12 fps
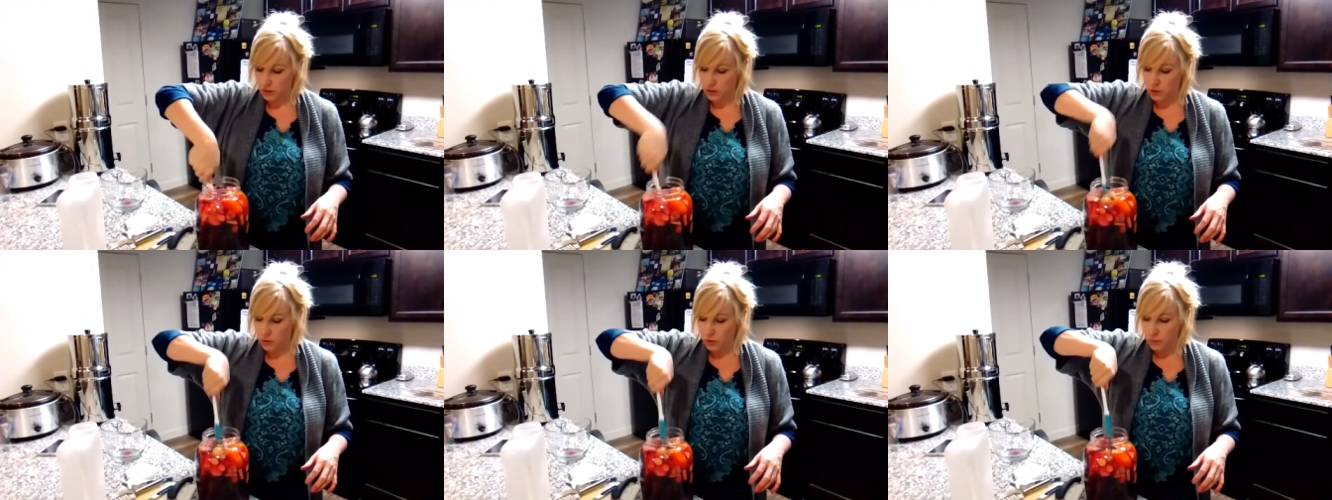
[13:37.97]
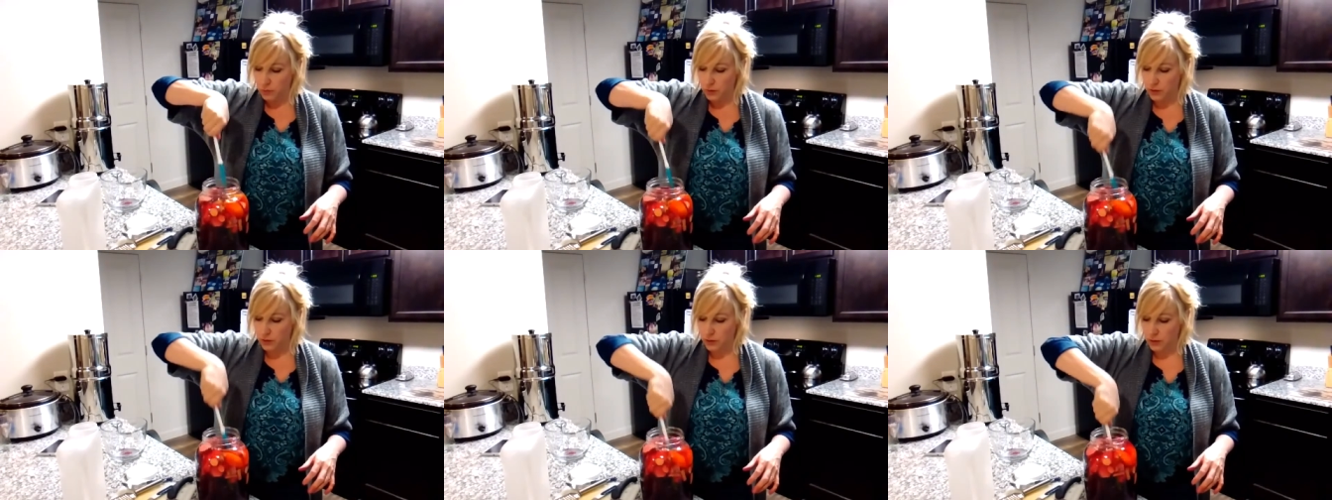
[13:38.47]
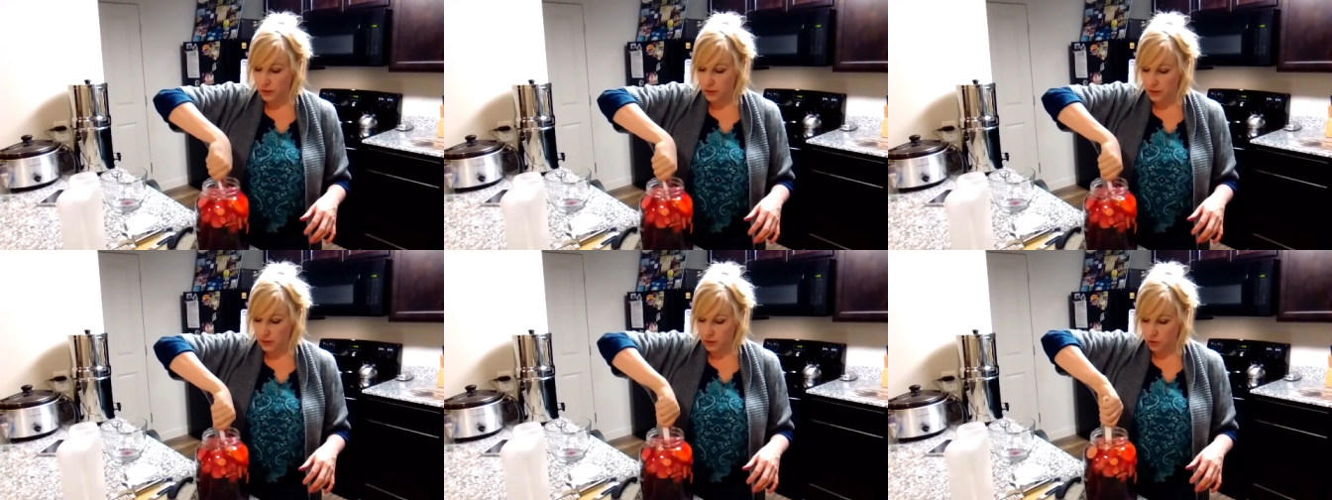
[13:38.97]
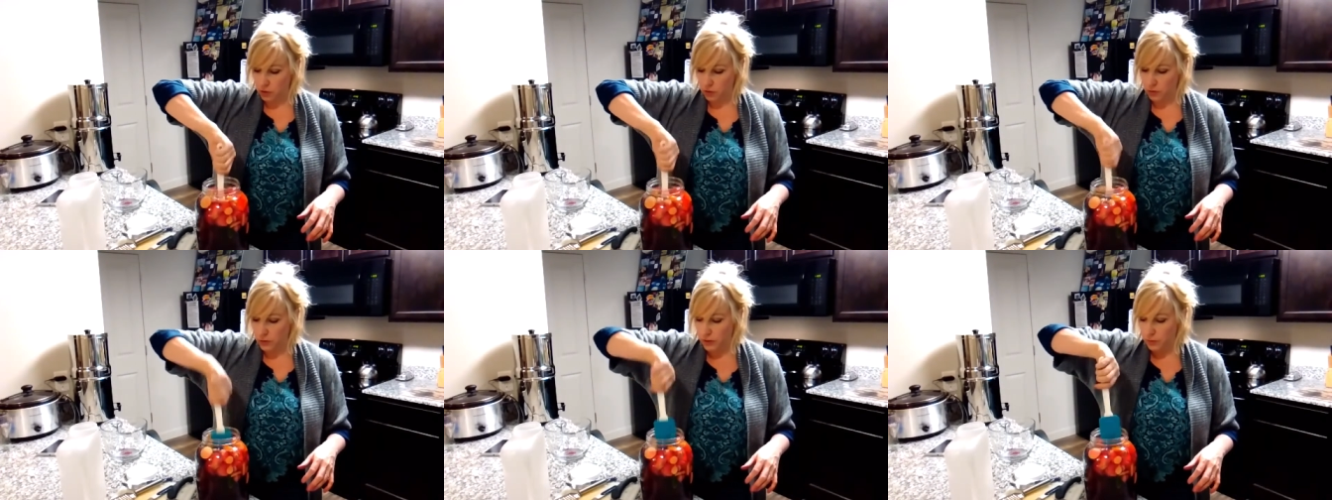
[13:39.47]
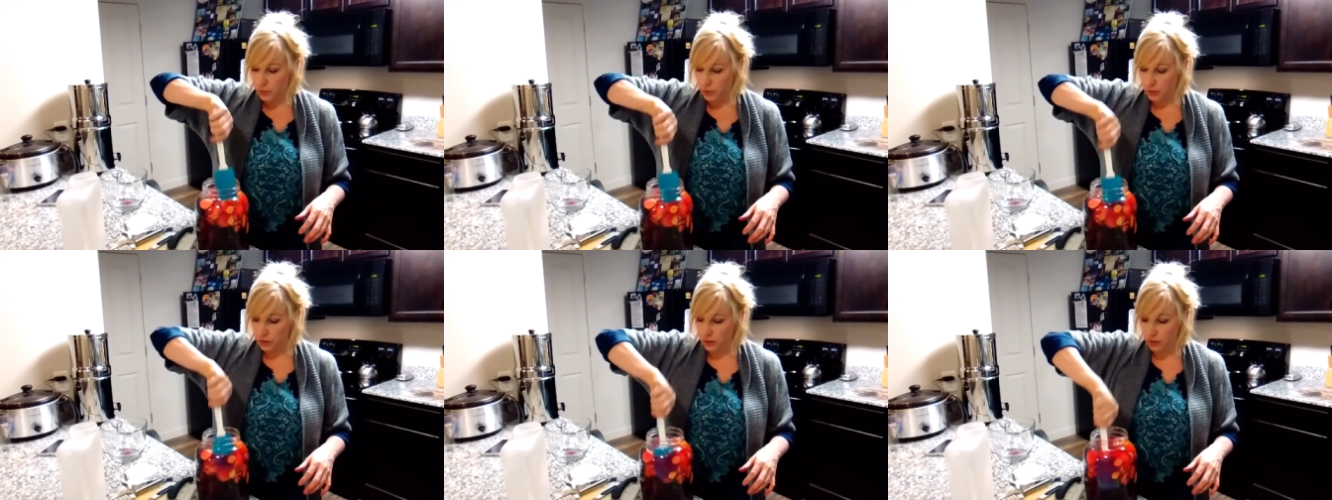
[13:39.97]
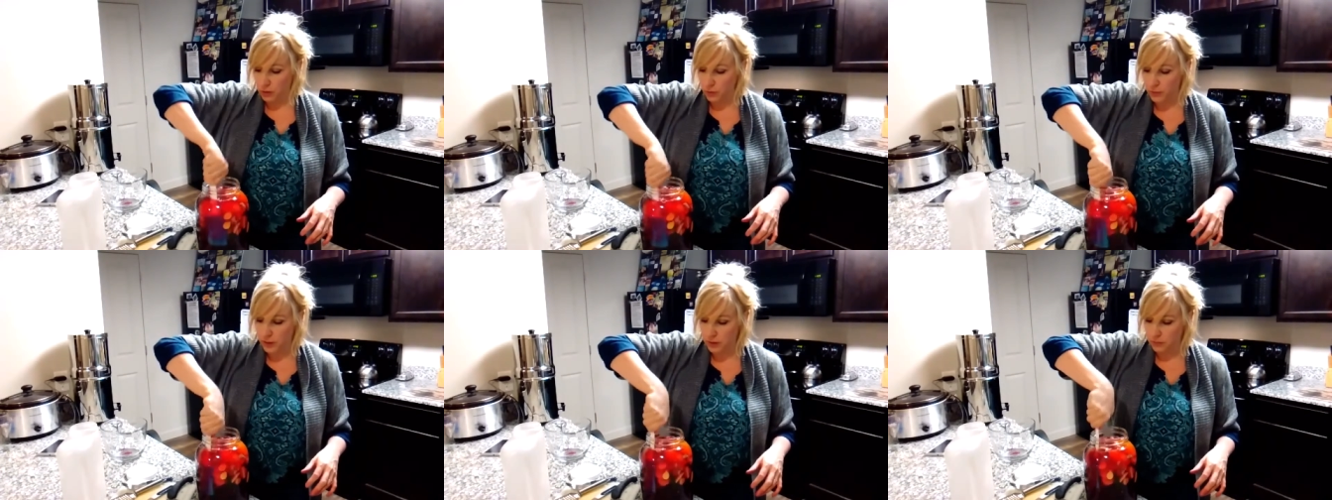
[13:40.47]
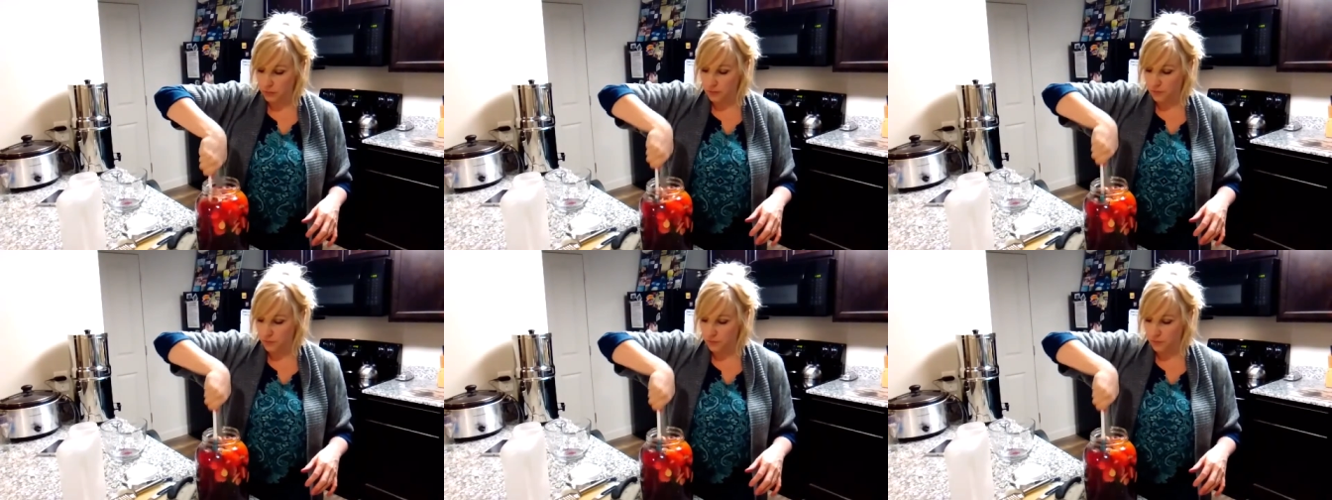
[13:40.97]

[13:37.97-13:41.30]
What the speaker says: So let's like stir it up a little bit,